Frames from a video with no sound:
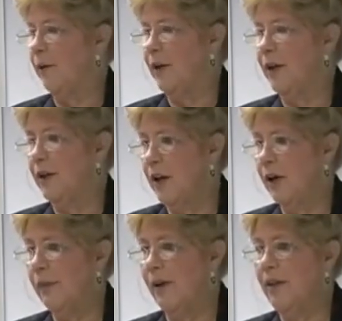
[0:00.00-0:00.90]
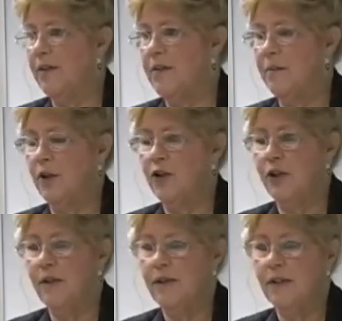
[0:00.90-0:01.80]
We didn't talk about this so much
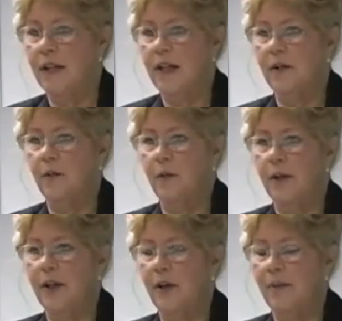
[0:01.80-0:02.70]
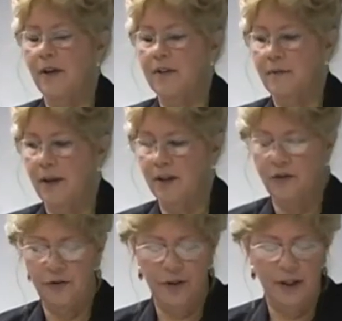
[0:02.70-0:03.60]
in skin when we talked about
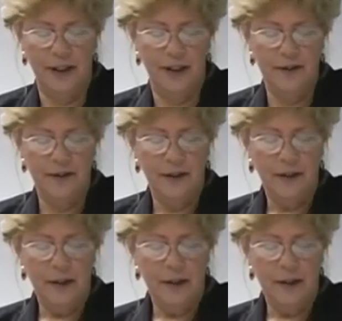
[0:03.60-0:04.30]
sebaceous glands.